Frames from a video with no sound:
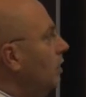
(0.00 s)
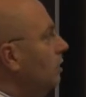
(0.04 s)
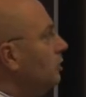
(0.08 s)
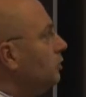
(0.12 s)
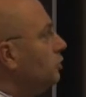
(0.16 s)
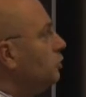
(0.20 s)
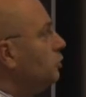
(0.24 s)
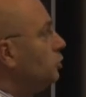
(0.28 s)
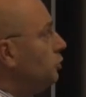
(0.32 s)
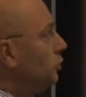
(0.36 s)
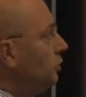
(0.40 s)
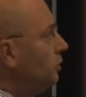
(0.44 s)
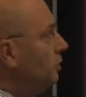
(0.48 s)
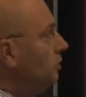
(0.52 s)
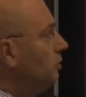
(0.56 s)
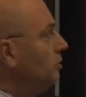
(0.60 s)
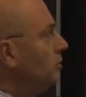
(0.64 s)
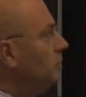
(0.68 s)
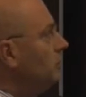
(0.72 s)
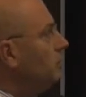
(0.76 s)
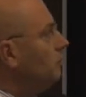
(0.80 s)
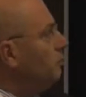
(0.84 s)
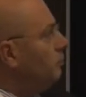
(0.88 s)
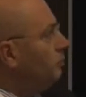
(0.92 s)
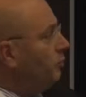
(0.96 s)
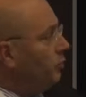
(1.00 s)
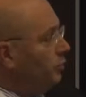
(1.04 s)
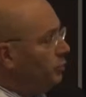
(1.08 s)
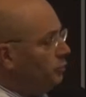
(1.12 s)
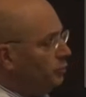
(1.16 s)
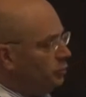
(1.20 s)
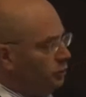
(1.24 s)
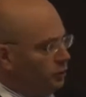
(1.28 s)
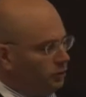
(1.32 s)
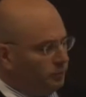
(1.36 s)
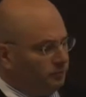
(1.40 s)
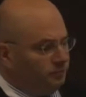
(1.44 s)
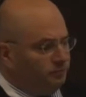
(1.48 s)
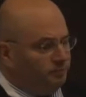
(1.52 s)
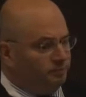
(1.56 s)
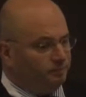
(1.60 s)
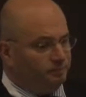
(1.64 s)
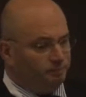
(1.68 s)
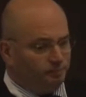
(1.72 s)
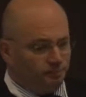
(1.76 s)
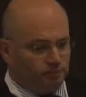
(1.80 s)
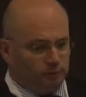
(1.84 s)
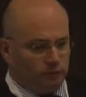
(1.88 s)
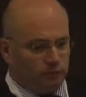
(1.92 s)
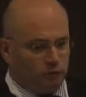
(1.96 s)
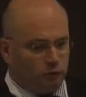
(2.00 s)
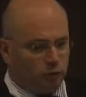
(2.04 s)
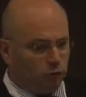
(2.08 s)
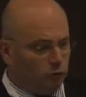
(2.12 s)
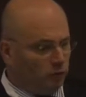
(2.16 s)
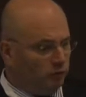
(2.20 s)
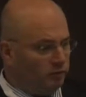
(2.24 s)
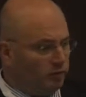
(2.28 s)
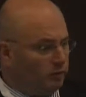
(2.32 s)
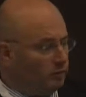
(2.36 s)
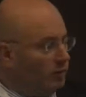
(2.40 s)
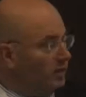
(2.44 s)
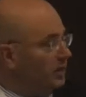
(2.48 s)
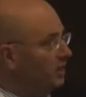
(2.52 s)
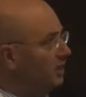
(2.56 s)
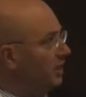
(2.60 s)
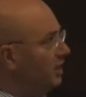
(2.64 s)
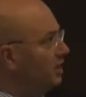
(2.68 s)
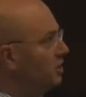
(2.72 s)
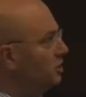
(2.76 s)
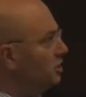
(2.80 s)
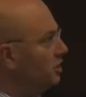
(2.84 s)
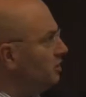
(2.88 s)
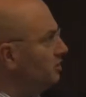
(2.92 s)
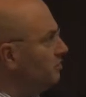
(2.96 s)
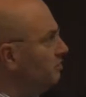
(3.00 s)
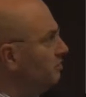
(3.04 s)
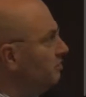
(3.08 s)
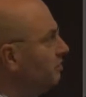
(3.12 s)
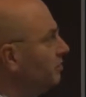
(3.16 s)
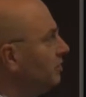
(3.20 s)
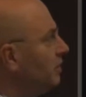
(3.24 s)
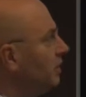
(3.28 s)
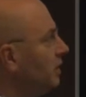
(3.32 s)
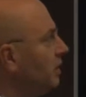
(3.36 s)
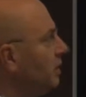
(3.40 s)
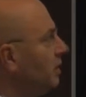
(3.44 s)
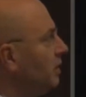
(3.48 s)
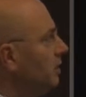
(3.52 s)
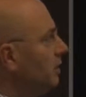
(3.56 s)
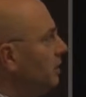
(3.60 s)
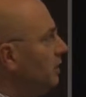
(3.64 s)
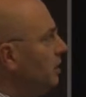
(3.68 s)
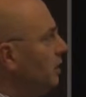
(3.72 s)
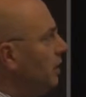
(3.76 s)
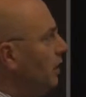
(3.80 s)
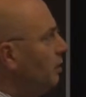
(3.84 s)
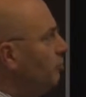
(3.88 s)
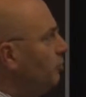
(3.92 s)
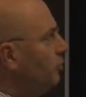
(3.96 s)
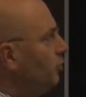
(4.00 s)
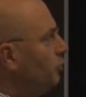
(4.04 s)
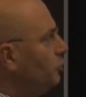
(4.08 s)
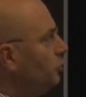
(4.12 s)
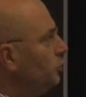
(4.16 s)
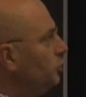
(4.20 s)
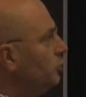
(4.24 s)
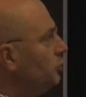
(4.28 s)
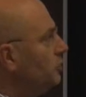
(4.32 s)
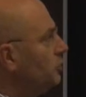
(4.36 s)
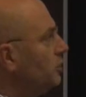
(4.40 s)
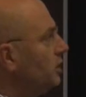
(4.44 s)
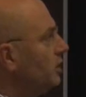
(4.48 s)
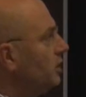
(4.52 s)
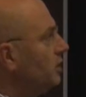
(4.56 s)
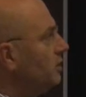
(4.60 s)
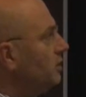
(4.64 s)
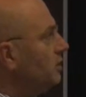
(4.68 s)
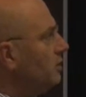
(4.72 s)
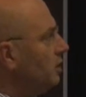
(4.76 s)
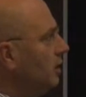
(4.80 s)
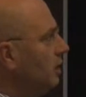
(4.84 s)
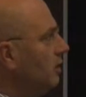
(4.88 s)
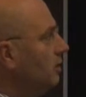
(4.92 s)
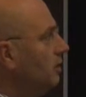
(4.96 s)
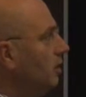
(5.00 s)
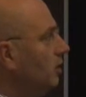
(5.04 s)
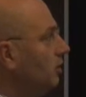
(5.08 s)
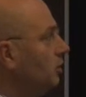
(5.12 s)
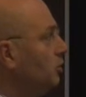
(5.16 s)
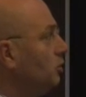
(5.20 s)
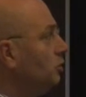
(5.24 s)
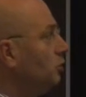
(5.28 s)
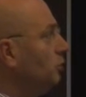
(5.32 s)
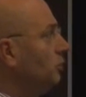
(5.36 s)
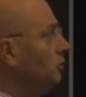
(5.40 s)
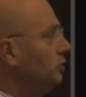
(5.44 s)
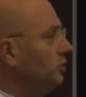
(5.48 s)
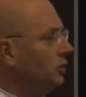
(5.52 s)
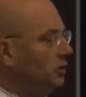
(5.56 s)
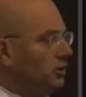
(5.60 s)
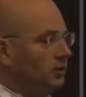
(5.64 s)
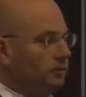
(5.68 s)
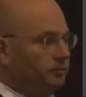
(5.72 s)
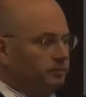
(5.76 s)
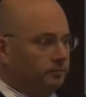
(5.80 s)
soil pollution, soil remediation, and pollution sites, and archaeology.